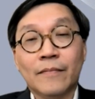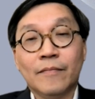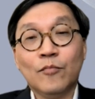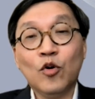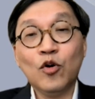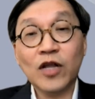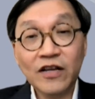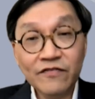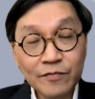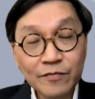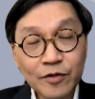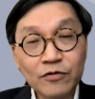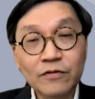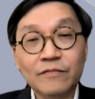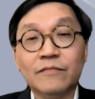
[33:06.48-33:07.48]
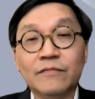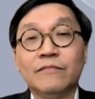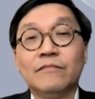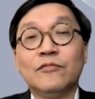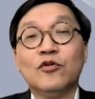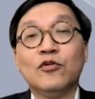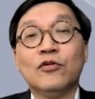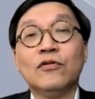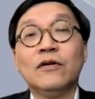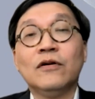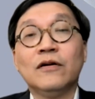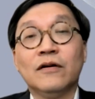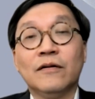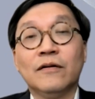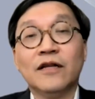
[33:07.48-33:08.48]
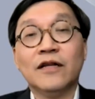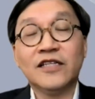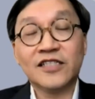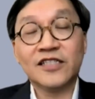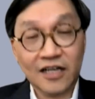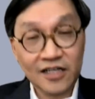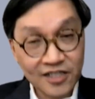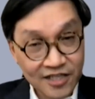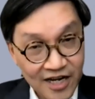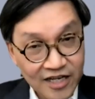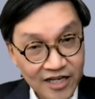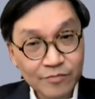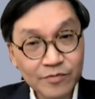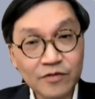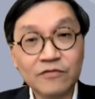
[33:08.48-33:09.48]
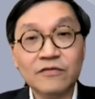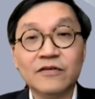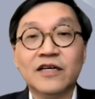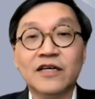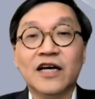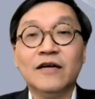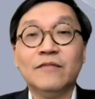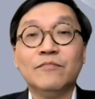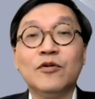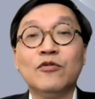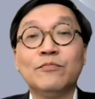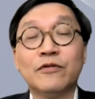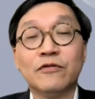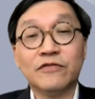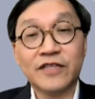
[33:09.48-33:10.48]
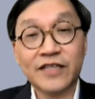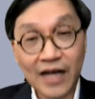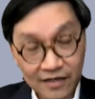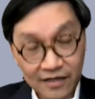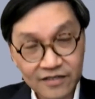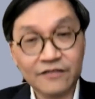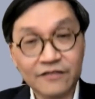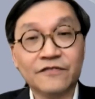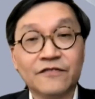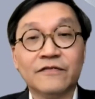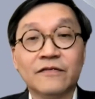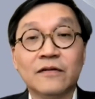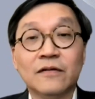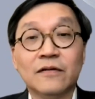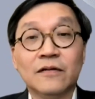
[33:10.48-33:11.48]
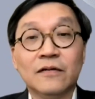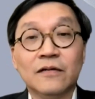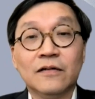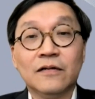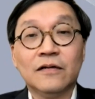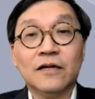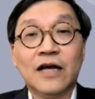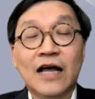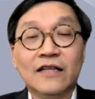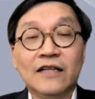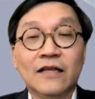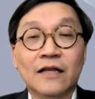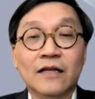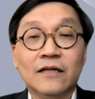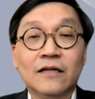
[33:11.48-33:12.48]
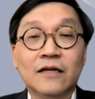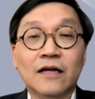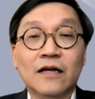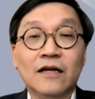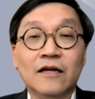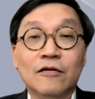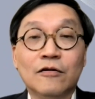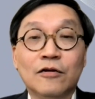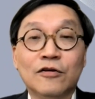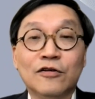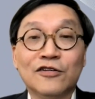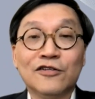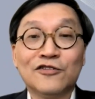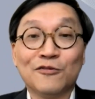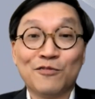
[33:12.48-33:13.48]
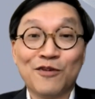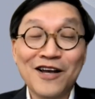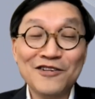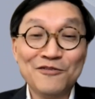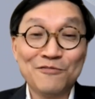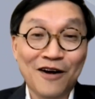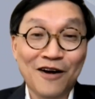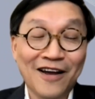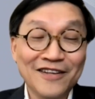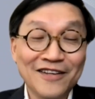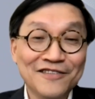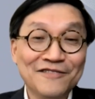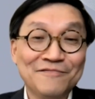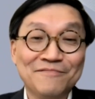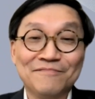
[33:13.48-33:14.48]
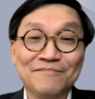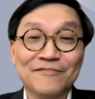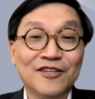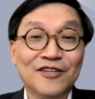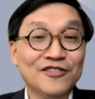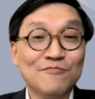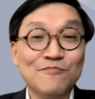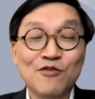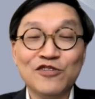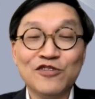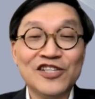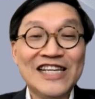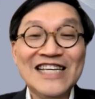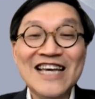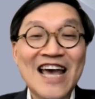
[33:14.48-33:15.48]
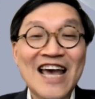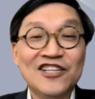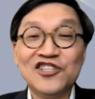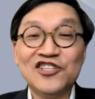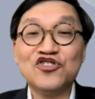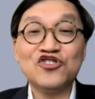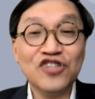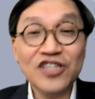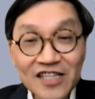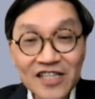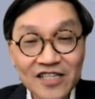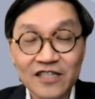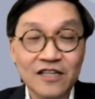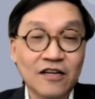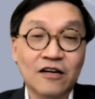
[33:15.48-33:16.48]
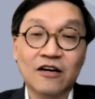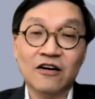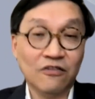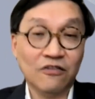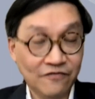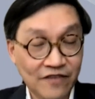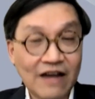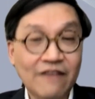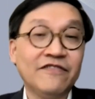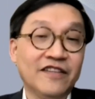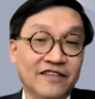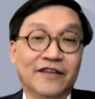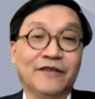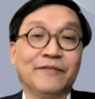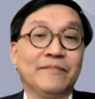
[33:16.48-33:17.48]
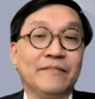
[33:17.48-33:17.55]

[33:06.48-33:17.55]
livable, more sustainable, and more productive. And surprise, surprise, it's the most ESG of everything.